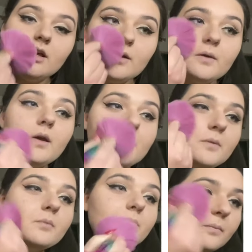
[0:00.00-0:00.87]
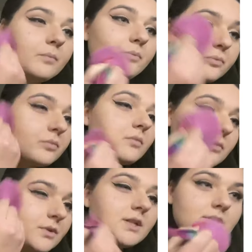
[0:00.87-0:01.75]
It
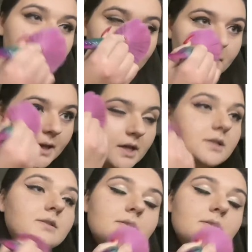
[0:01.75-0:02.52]
just kind of makes